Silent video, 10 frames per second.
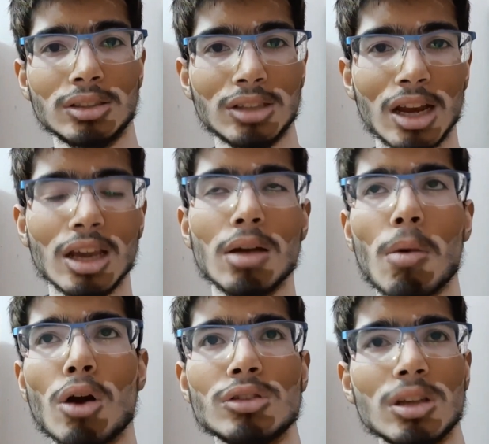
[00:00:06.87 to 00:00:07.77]
telling
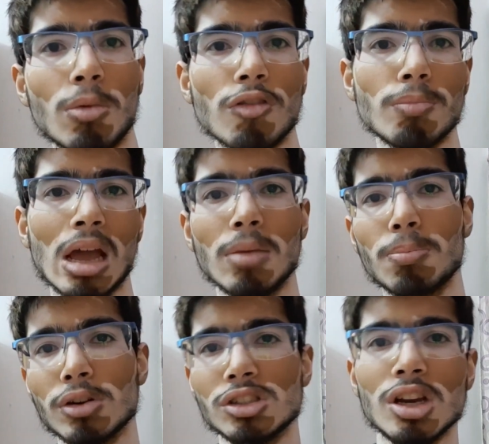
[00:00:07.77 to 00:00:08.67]
about some of my
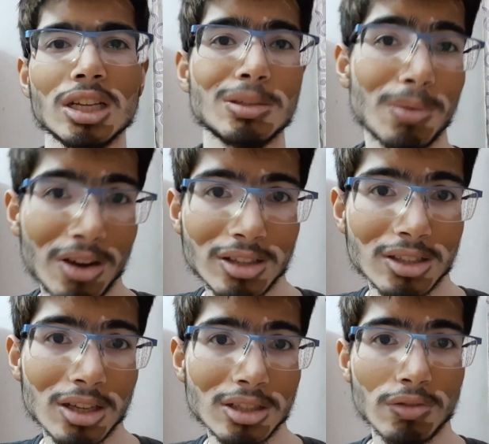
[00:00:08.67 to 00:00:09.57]
personal
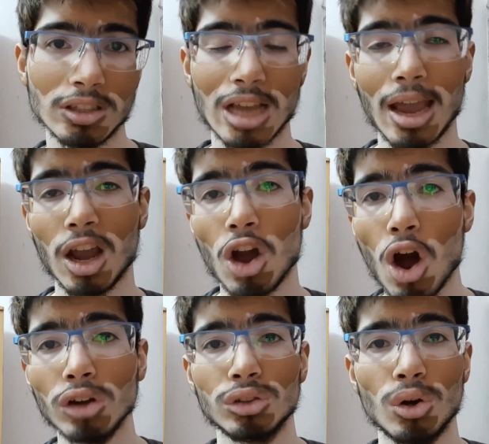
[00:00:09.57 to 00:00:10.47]
experiences which I
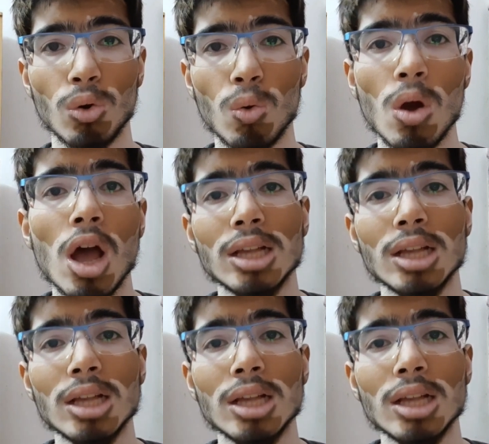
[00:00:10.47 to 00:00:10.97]
got through